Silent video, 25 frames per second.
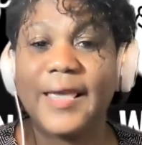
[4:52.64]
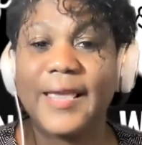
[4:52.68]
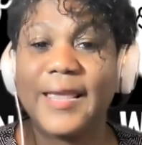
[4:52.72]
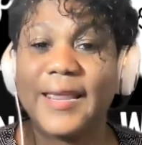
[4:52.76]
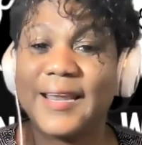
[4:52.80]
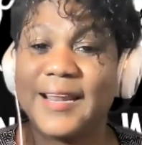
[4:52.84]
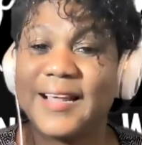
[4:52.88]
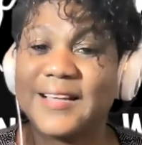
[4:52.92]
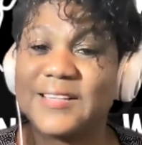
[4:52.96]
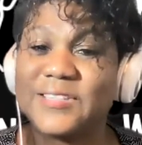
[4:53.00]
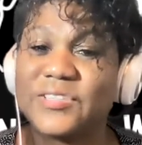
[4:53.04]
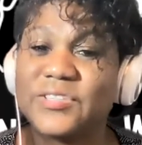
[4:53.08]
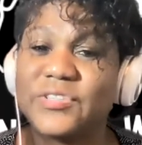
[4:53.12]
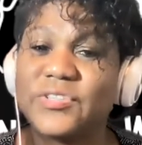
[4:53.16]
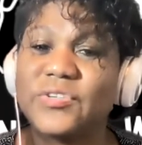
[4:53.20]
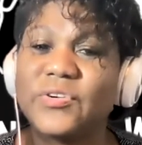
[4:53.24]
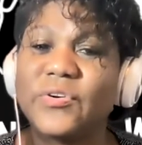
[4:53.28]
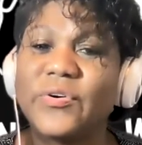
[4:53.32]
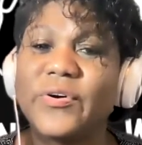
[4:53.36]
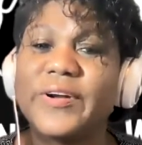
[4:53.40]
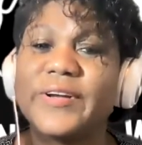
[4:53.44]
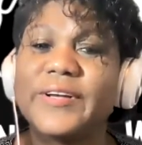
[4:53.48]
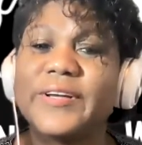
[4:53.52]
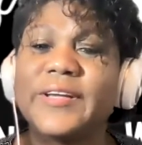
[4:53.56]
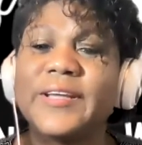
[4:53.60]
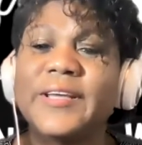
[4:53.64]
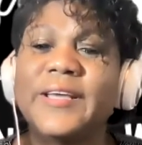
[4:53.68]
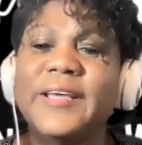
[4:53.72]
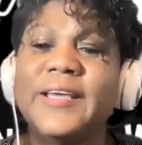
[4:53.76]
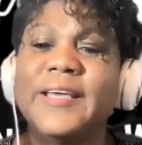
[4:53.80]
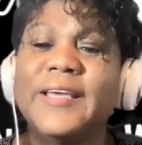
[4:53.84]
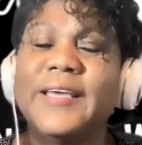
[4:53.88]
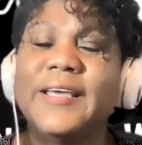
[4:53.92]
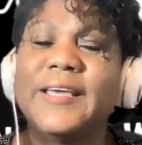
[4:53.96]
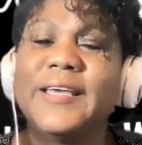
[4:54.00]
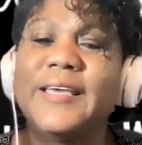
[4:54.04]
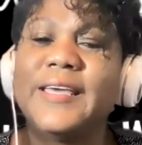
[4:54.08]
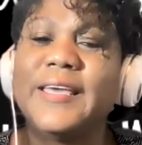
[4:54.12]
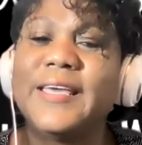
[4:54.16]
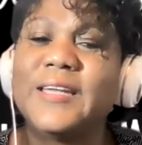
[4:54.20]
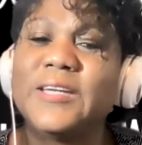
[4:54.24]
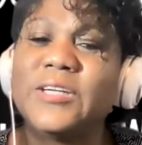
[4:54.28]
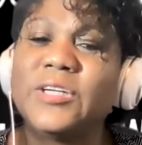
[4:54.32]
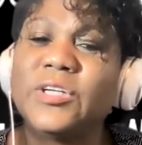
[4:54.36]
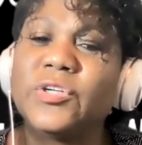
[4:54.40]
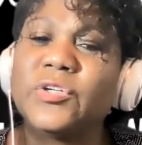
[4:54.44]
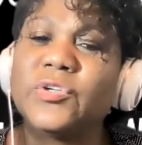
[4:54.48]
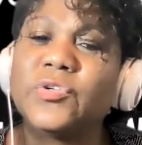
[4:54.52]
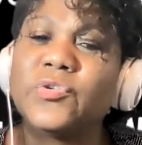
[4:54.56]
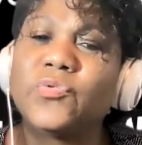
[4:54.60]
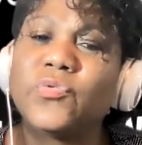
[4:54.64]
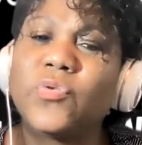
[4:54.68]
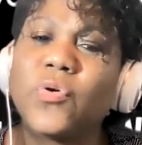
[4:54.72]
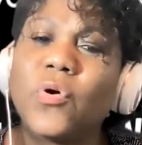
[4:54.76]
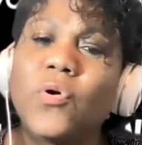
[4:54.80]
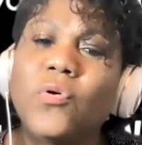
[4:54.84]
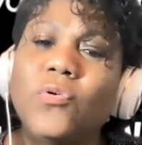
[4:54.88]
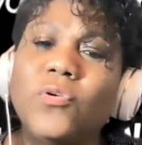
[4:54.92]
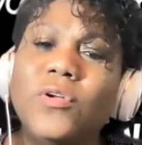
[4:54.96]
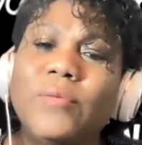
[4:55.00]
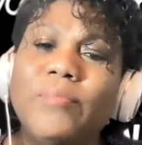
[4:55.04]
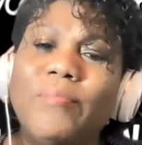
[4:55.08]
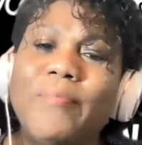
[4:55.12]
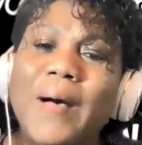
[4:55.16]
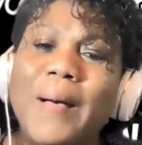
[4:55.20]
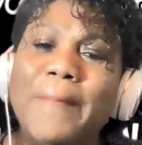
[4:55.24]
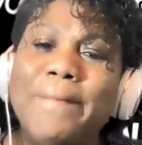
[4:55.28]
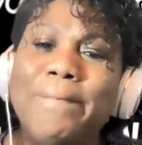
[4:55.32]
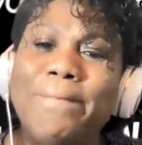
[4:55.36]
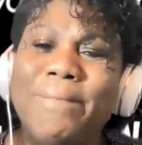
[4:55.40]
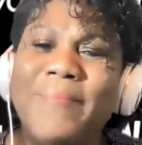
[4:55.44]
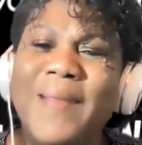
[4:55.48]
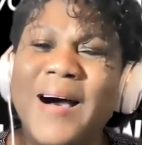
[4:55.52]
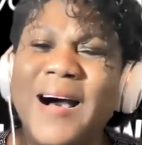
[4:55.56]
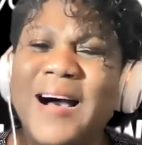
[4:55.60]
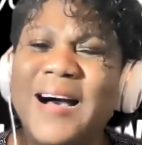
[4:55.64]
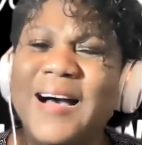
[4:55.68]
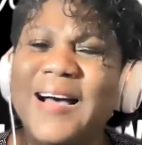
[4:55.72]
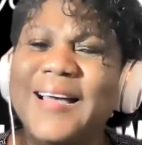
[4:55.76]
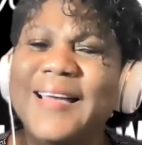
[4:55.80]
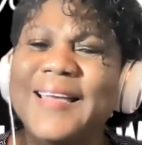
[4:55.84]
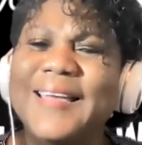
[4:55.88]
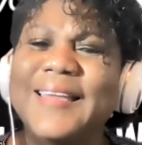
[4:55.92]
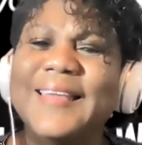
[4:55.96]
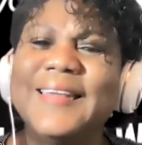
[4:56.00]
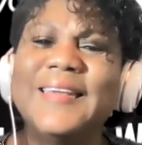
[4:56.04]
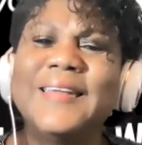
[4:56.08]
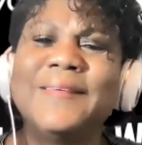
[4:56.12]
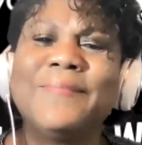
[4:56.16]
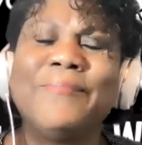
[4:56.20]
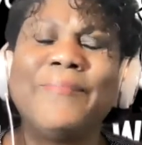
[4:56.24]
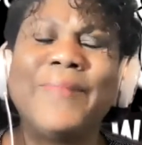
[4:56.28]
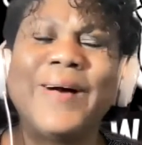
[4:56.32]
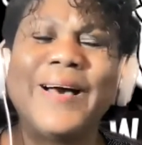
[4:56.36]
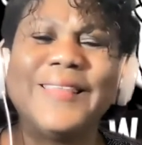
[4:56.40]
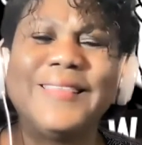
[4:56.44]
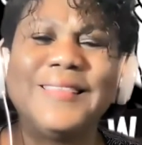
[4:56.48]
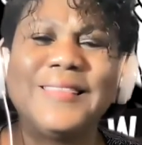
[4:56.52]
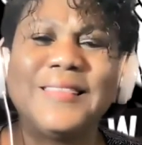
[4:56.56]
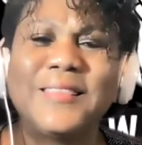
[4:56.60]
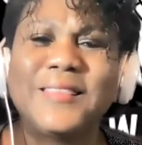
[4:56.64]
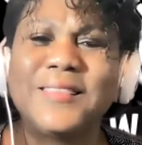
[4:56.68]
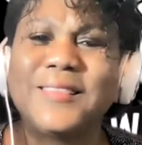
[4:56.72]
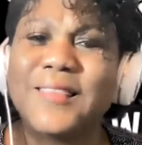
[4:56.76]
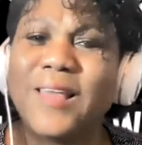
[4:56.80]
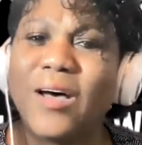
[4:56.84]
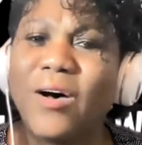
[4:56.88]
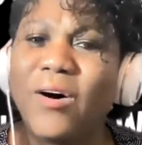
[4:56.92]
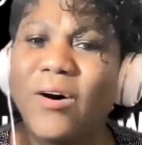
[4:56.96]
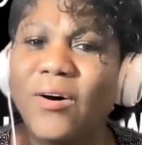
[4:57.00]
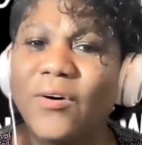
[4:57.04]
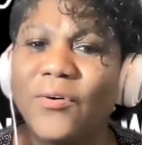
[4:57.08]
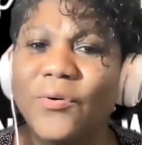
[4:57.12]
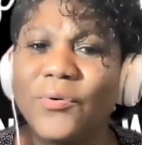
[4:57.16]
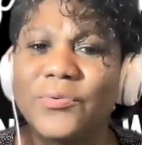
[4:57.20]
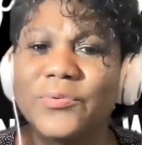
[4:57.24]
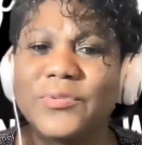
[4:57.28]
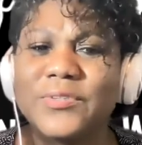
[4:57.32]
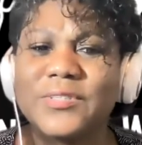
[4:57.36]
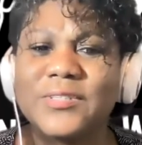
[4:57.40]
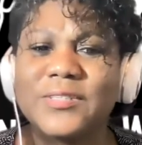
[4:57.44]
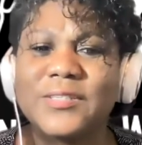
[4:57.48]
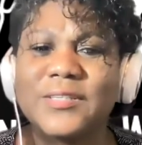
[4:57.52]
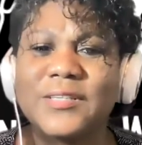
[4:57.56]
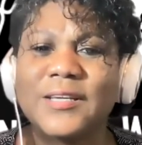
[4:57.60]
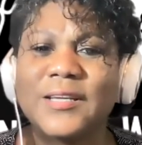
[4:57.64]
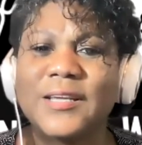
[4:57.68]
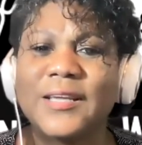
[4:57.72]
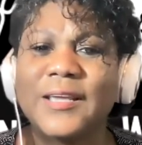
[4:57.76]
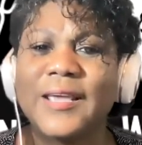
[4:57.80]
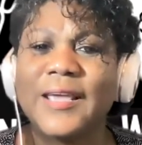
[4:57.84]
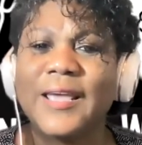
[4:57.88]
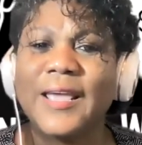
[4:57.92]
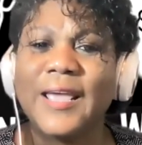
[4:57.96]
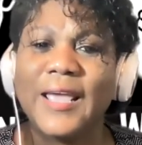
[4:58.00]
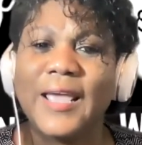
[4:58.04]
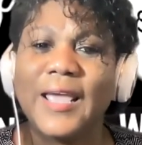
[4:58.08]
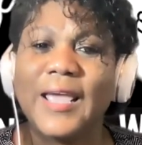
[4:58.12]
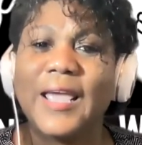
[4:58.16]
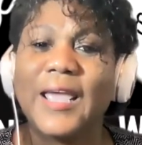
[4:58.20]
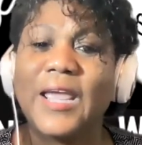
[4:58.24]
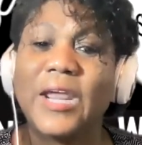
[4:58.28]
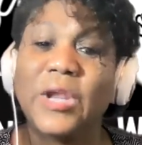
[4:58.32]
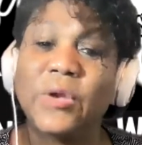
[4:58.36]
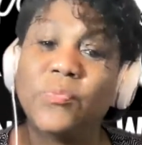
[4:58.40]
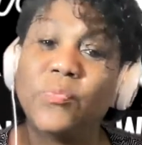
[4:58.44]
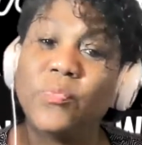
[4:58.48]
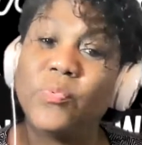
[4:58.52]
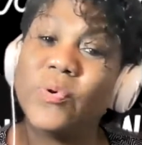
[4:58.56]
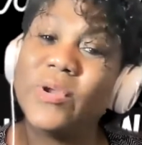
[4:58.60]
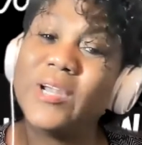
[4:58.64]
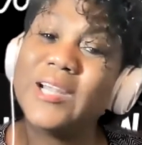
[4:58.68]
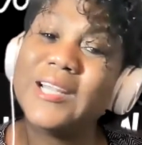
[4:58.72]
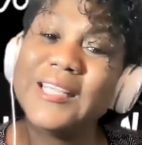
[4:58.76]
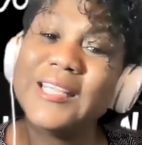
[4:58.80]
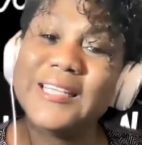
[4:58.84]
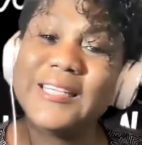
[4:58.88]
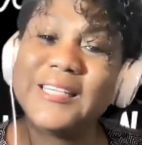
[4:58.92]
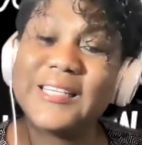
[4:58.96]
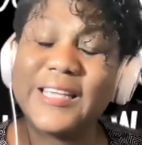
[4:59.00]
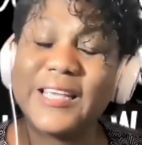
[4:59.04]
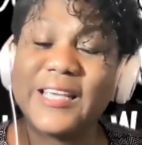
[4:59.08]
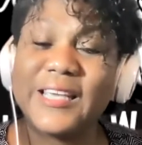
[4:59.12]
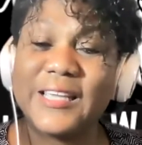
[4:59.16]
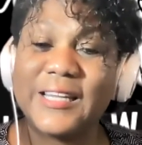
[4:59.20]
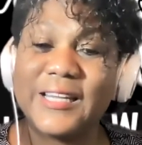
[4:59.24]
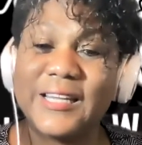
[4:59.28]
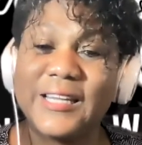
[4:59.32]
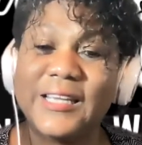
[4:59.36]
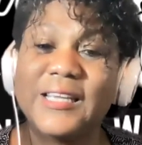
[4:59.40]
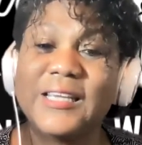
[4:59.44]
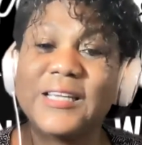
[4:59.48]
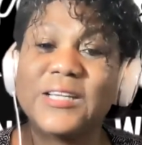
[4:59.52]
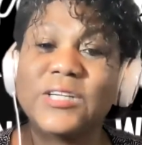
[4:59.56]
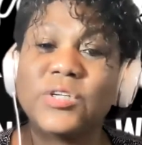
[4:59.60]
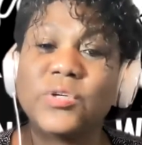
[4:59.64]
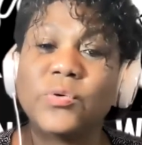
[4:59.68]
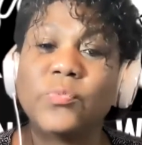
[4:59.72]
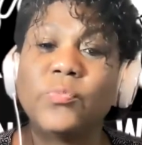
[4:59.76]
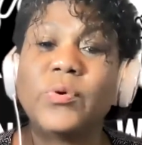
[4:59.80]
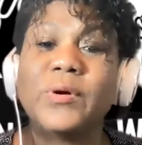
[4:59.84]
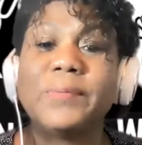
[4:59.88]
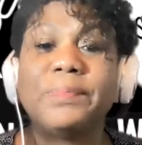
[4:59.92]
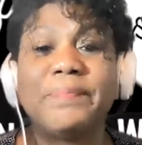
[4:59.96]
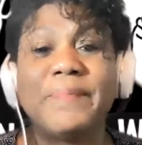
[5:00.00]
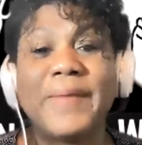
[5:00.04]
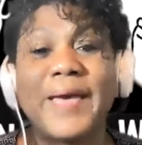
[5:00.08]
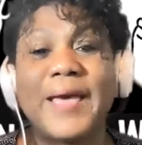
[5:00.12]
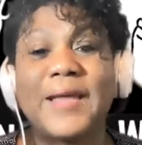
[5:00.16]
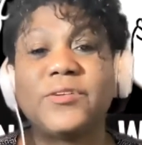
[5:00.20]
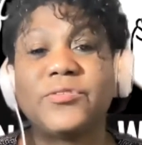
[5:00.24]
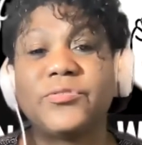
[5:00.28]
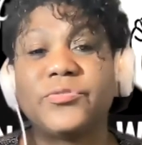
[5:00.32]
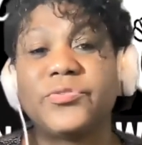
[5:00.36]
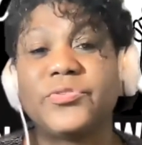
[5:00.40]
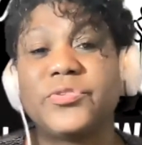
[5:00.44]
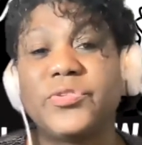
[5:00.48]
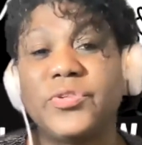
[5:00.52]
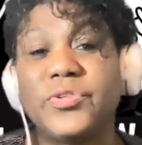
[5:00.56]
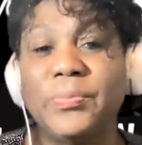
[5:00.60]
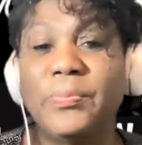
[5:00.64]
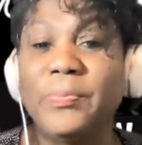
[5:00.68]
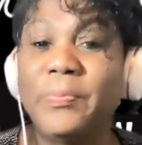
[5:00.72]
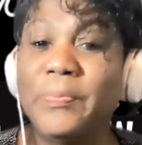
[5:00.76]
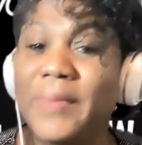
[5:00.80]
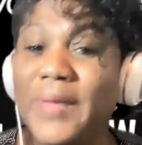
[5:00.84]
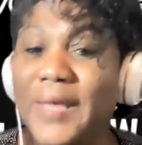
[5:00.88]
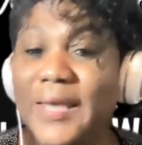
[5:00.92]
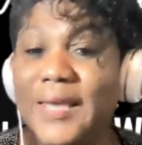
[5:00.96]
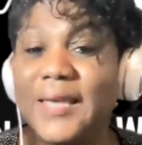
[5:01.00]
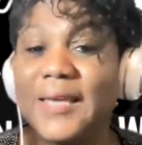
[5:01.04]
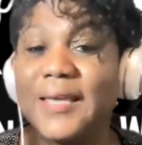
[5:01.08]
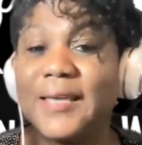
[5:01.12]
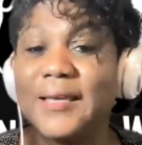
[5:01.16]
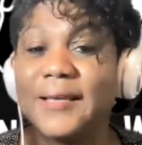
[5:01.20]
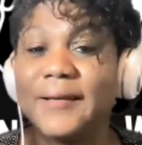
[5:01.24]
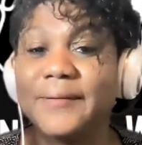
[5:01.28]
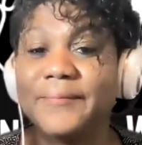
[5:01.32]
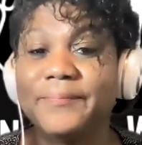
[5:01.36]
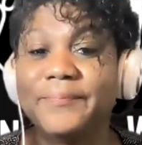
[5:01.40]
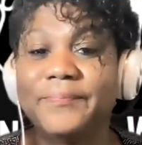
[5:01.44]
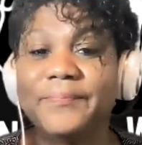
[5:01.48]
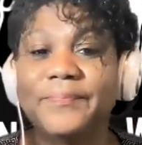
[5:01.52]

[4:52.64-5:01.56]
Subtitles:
and I start getting control of my mind and my thoughts and really digging into what matters to me,